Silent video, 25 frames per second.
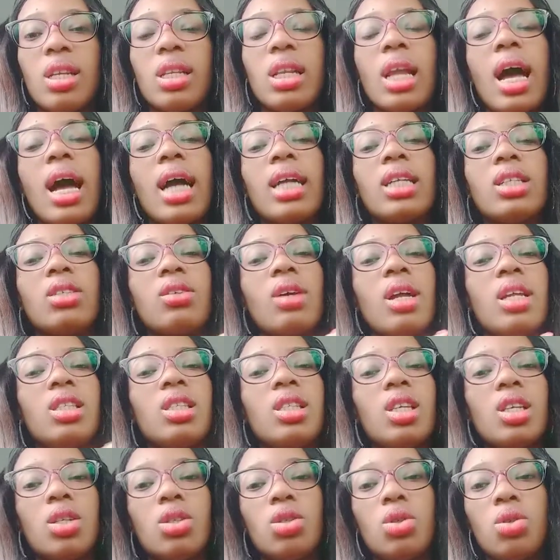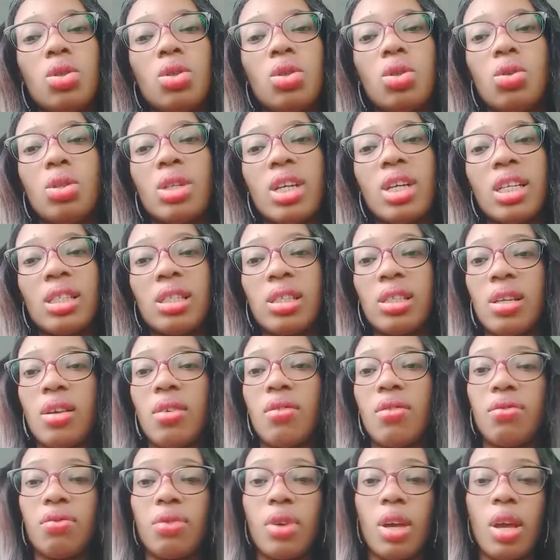that actually takes you to that
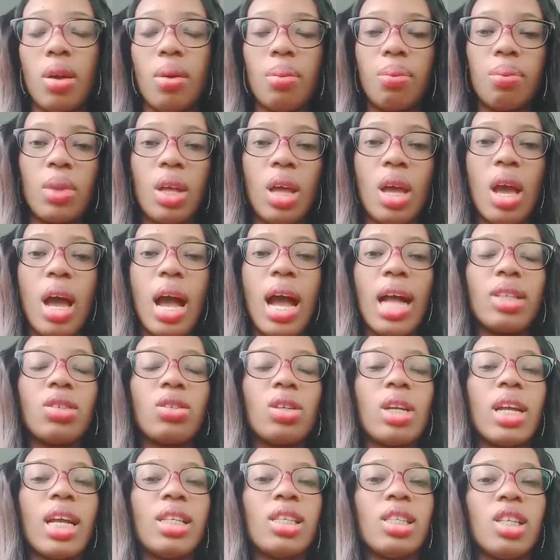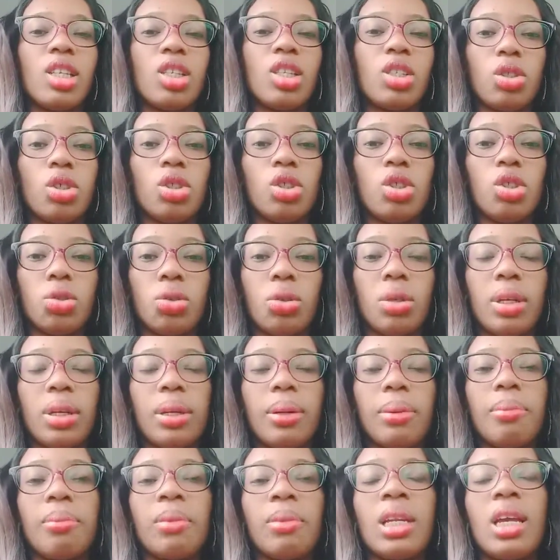self actualization journey.